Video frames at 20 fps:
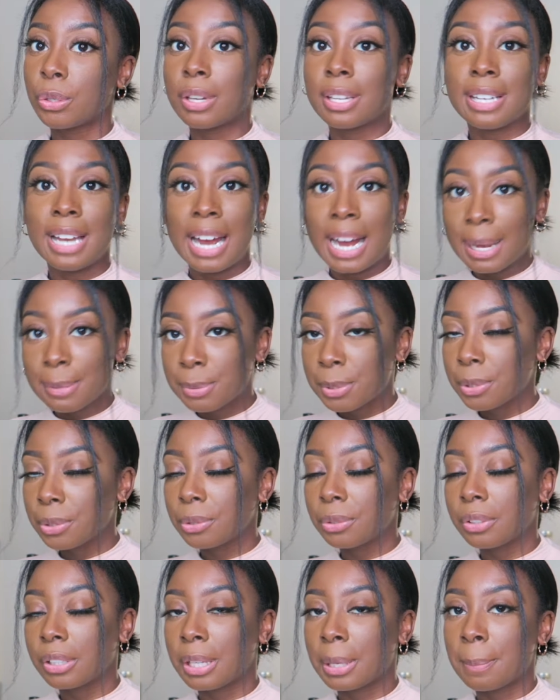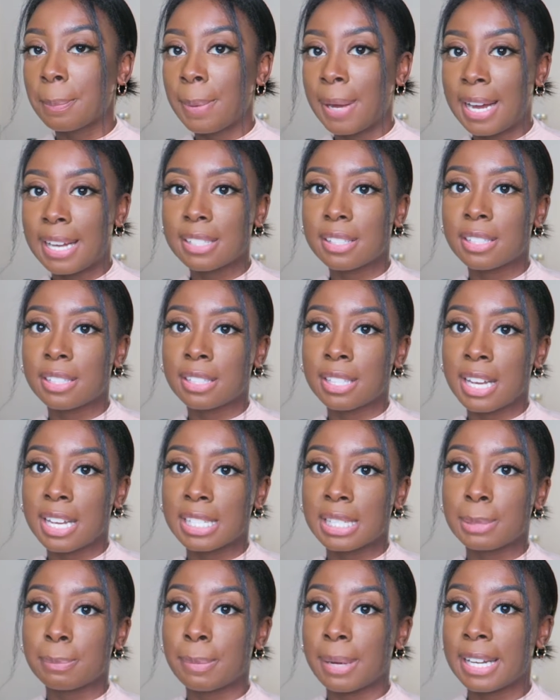can absolutely pass the
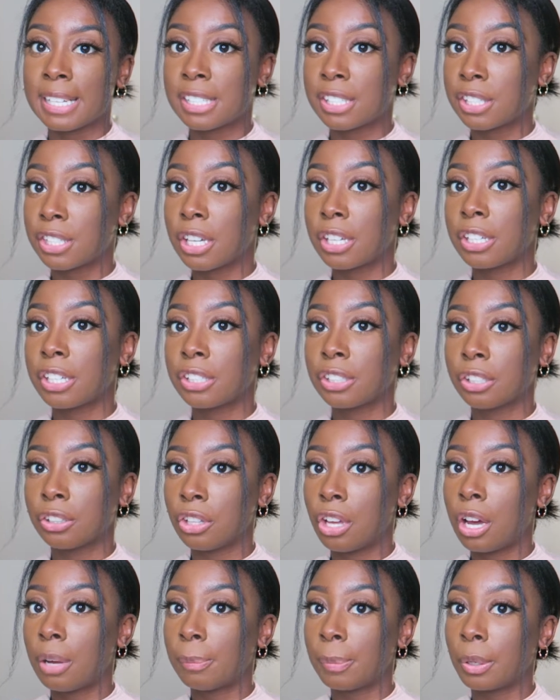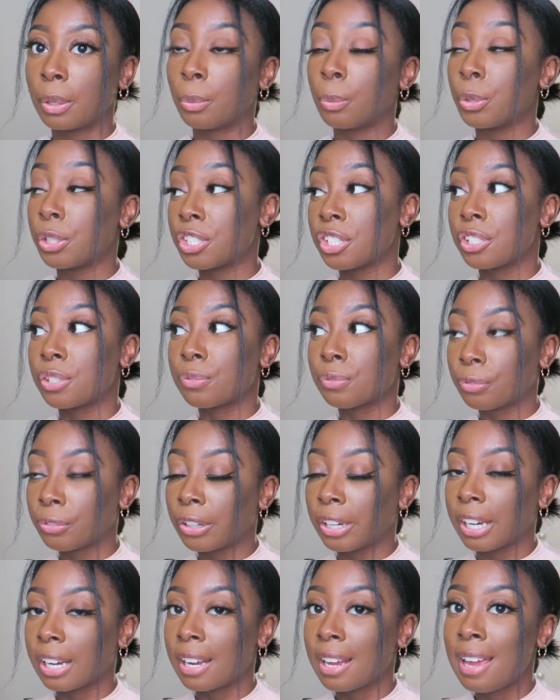test by studying the law book, which is
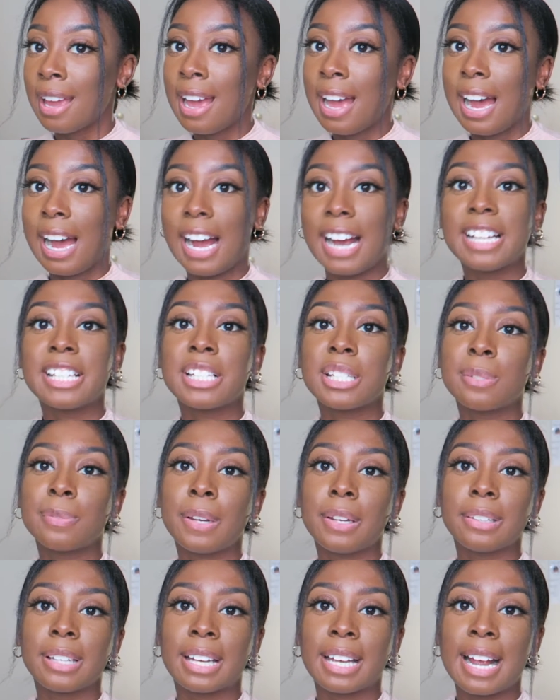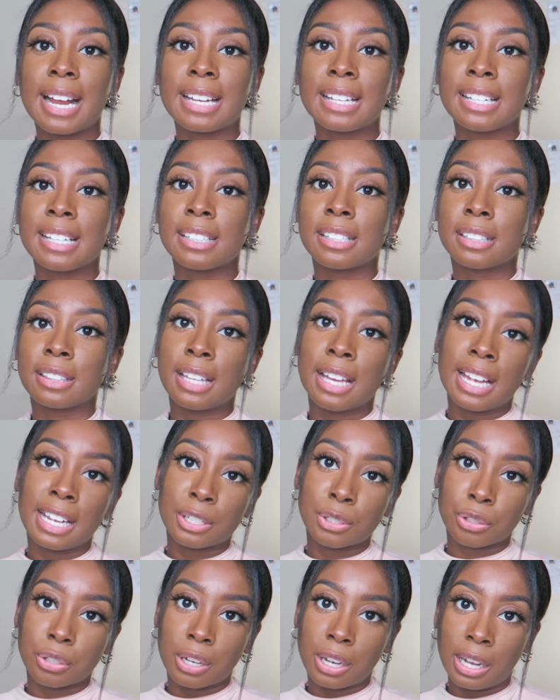free. I just felt like I needed the
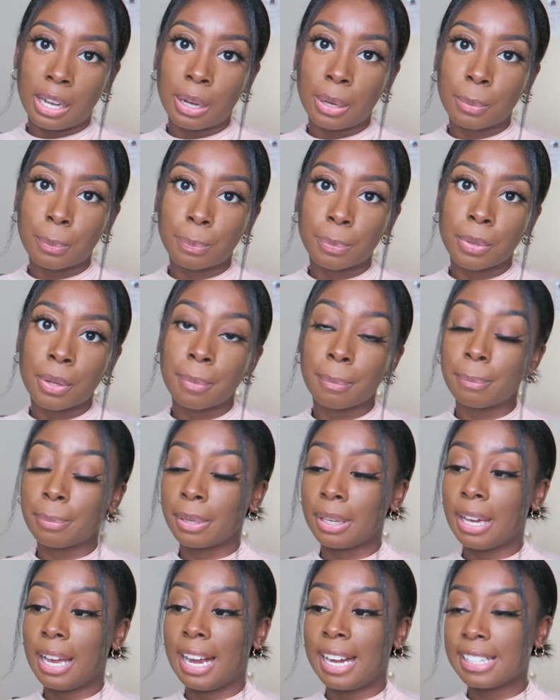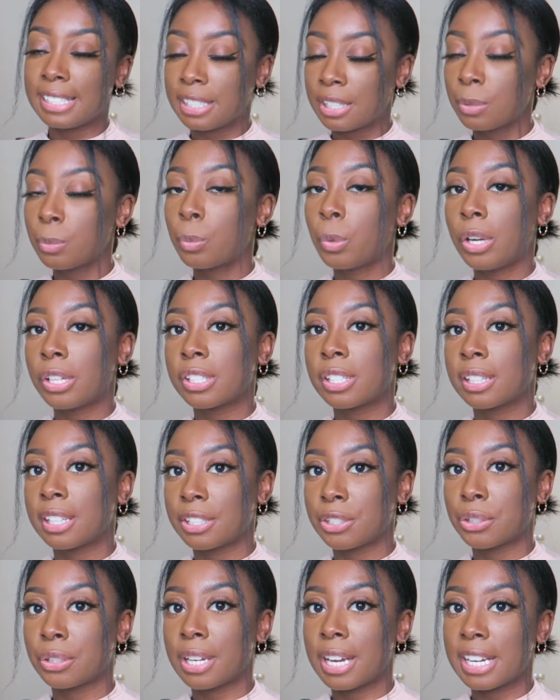extra help, but I did want to
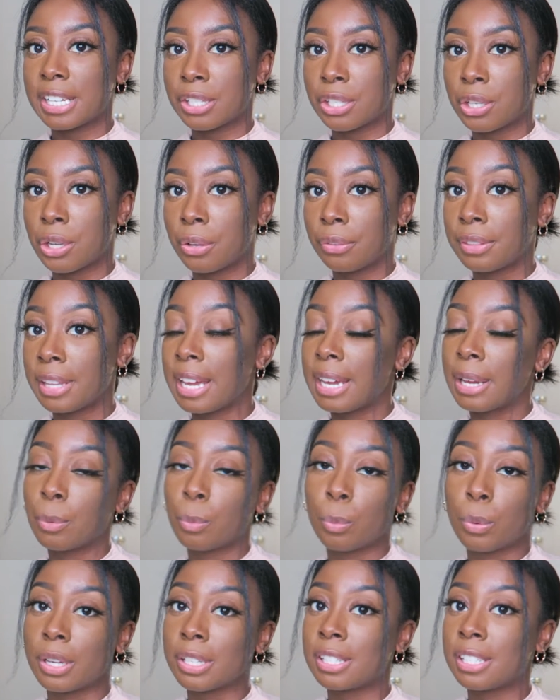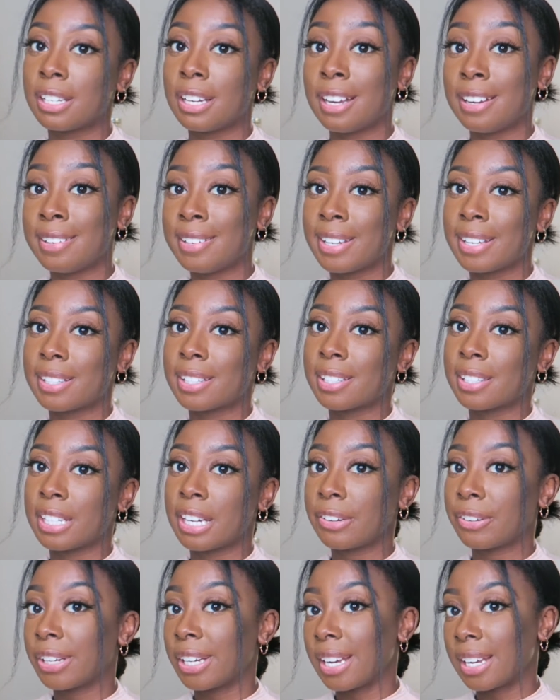let you guys know that it wasn't a
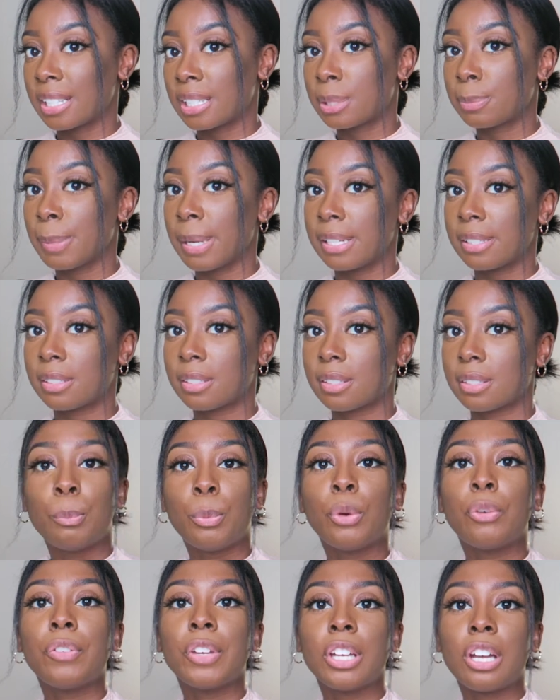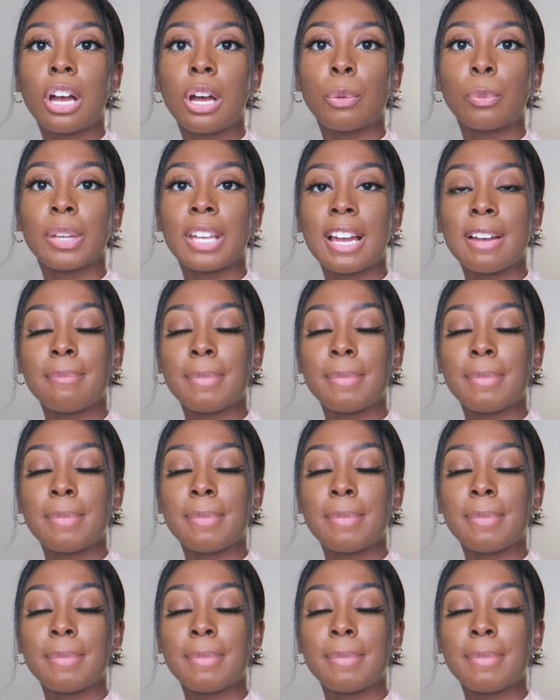necessary expense. Moving on, we have